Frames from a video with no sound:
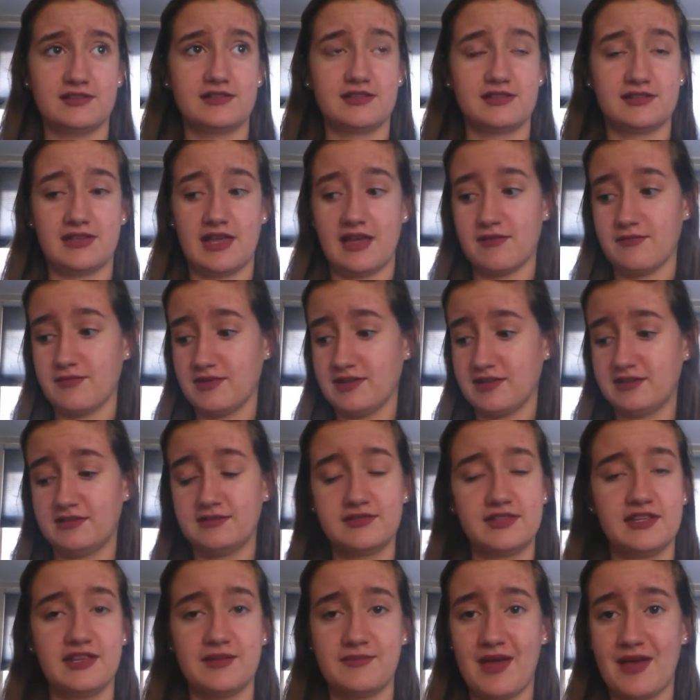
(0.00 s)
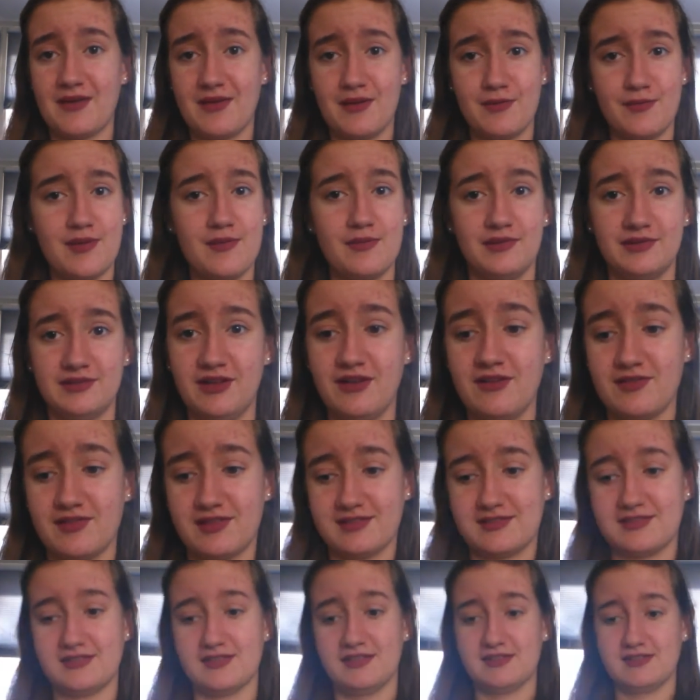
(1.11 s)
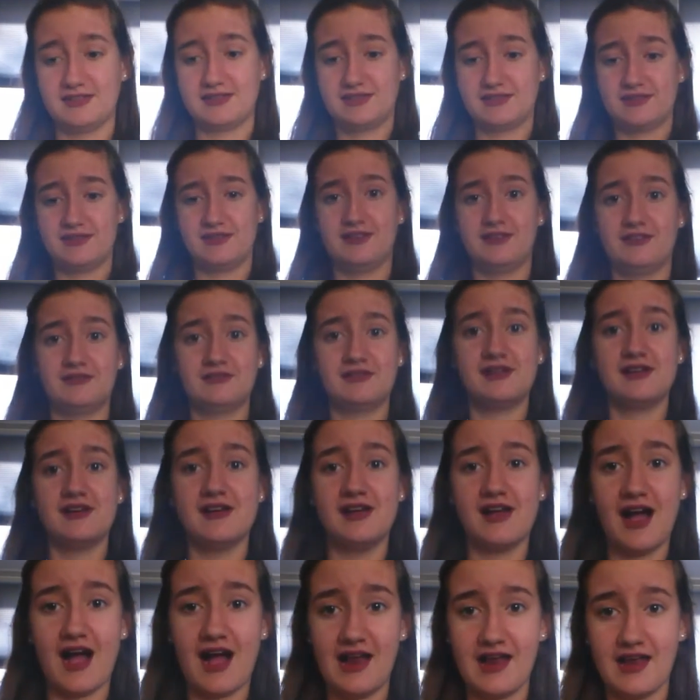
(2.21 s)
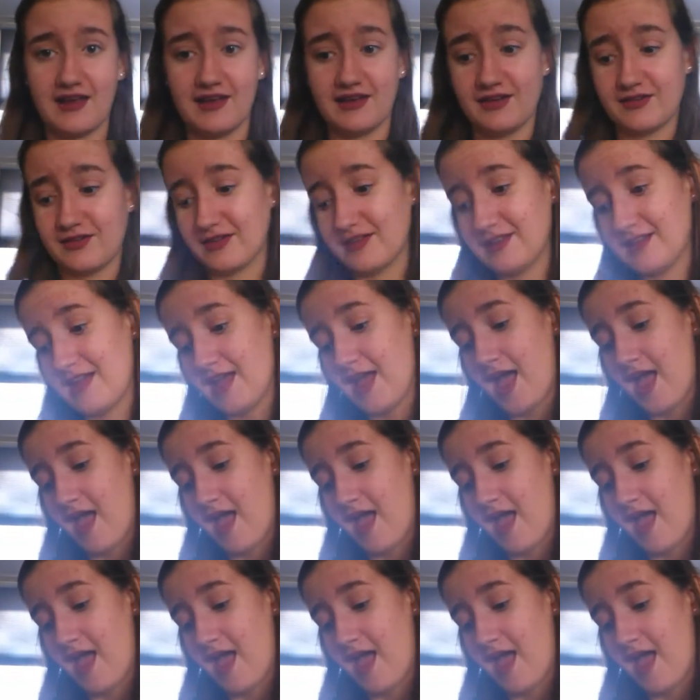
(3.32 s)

because I really don't think that many people know this, since, I didn't know it.